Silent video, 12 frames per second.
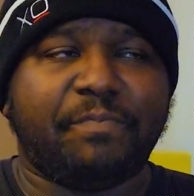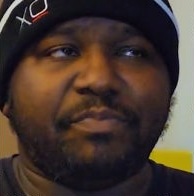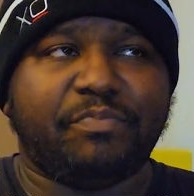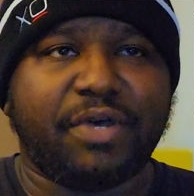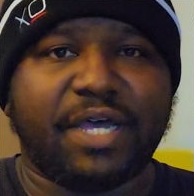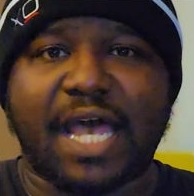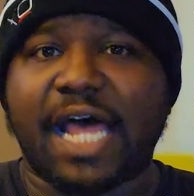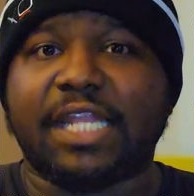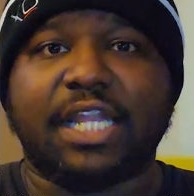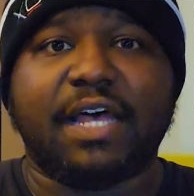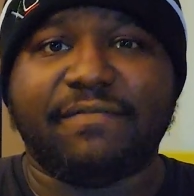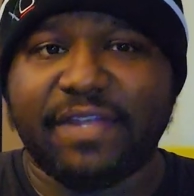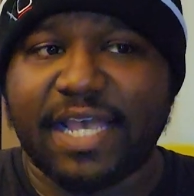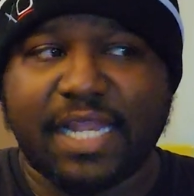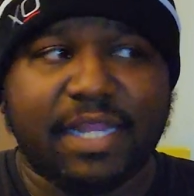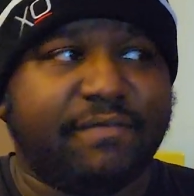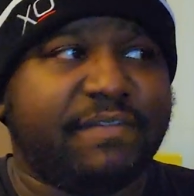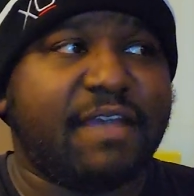But I loved it. I
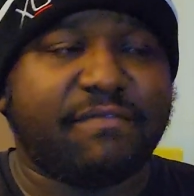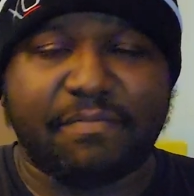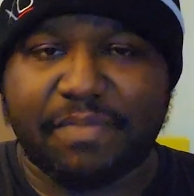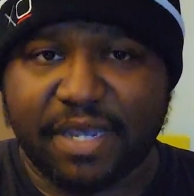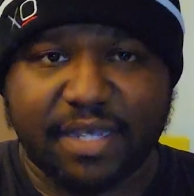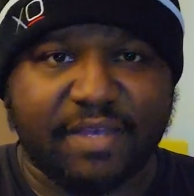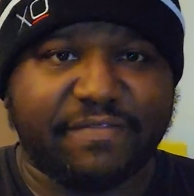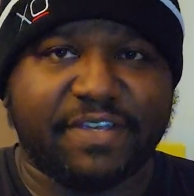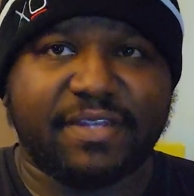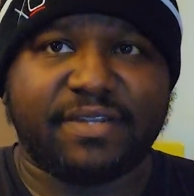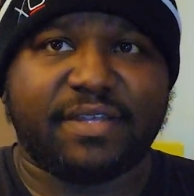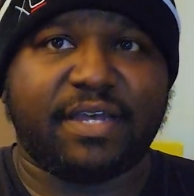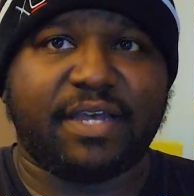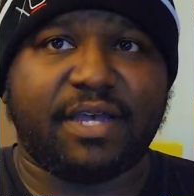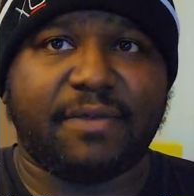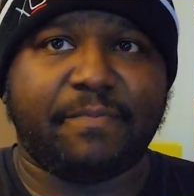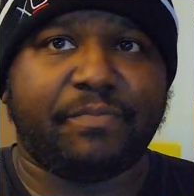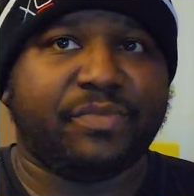loved every bit of it.
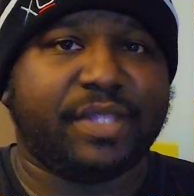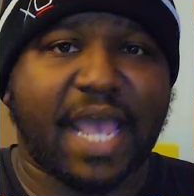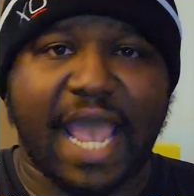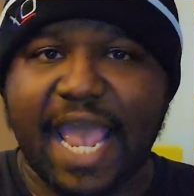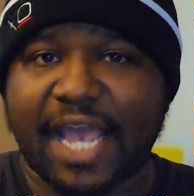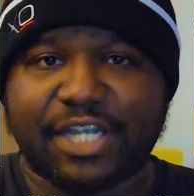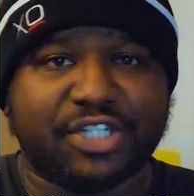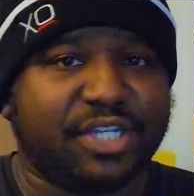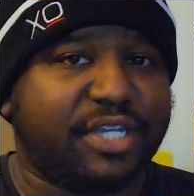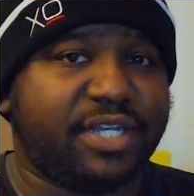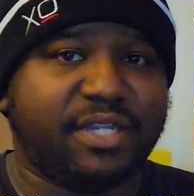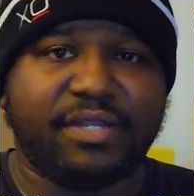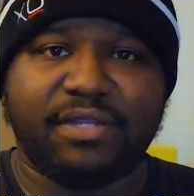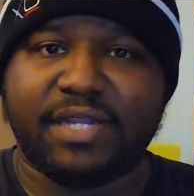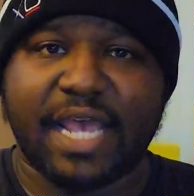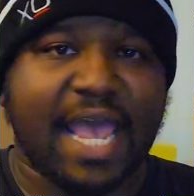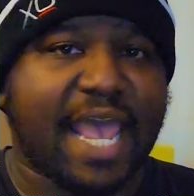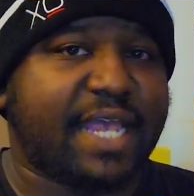The action,
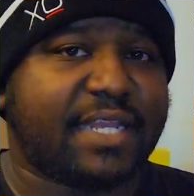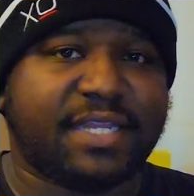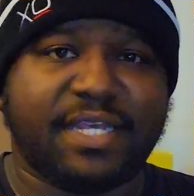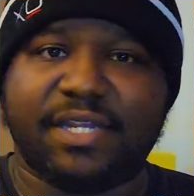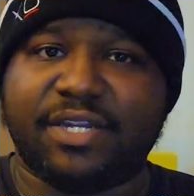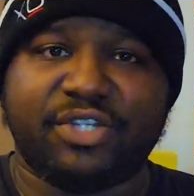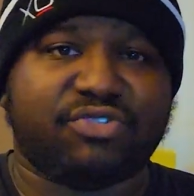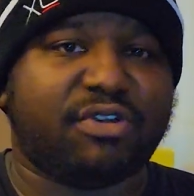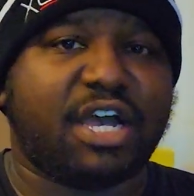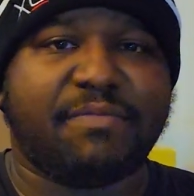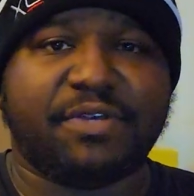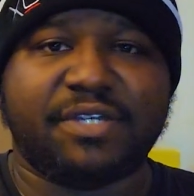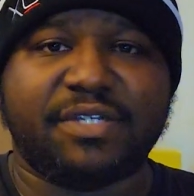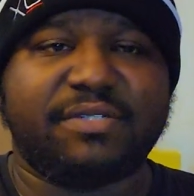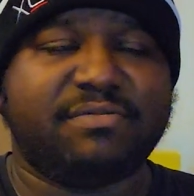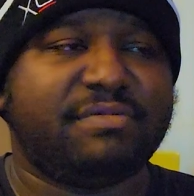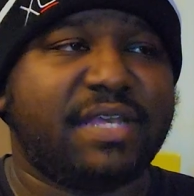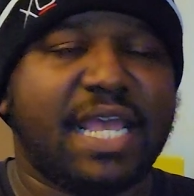the acting, the drama,
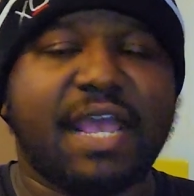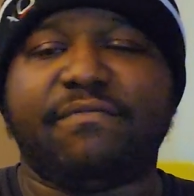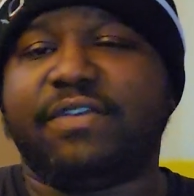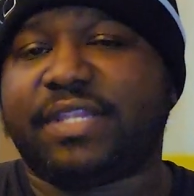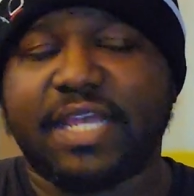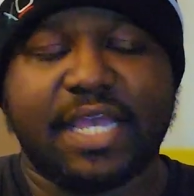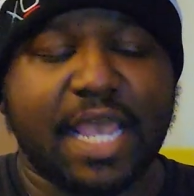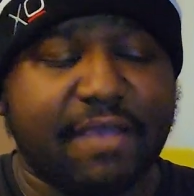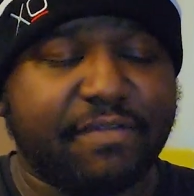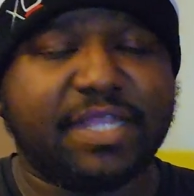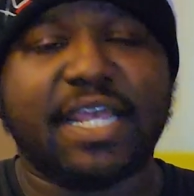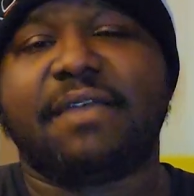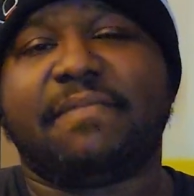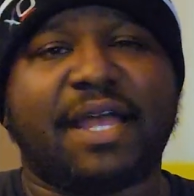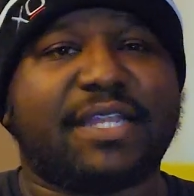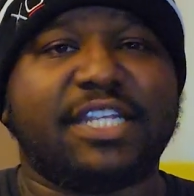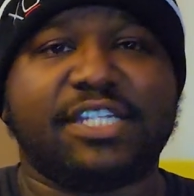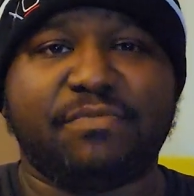everything
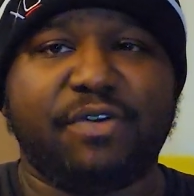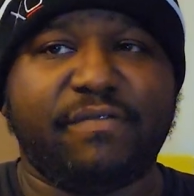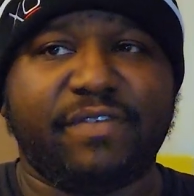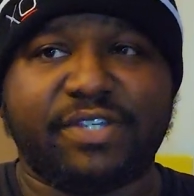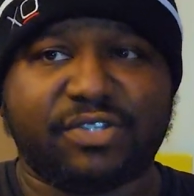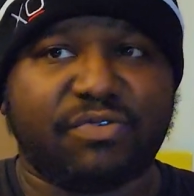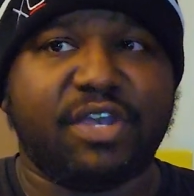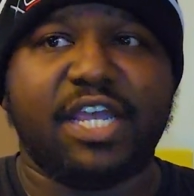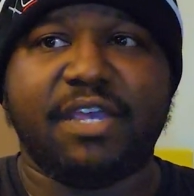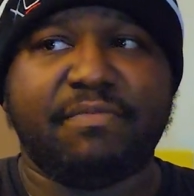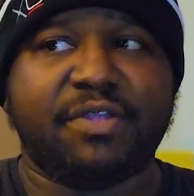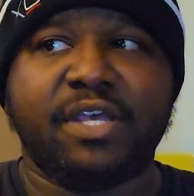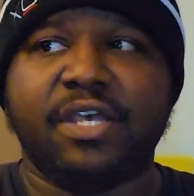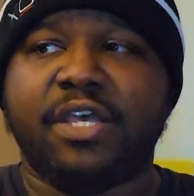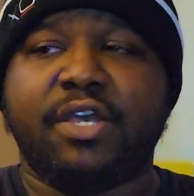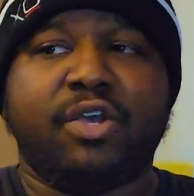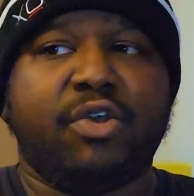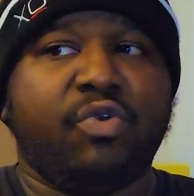about this movie screamed,
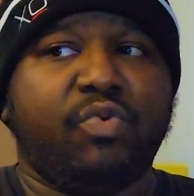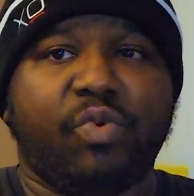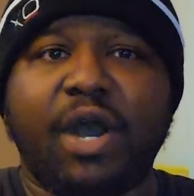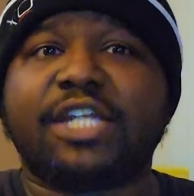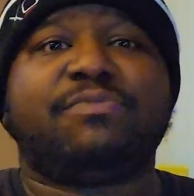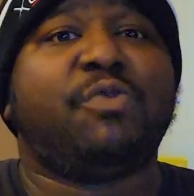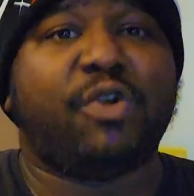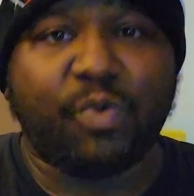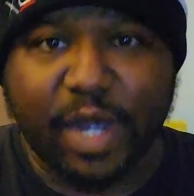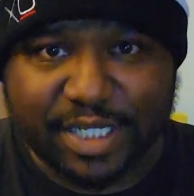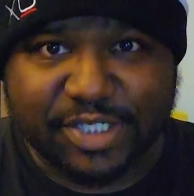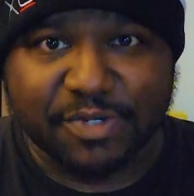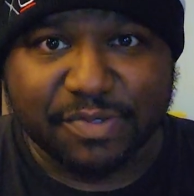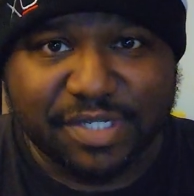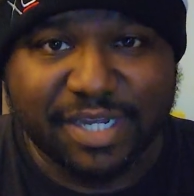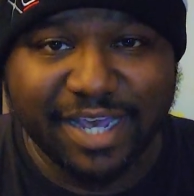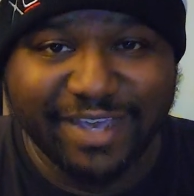watch more Westerns.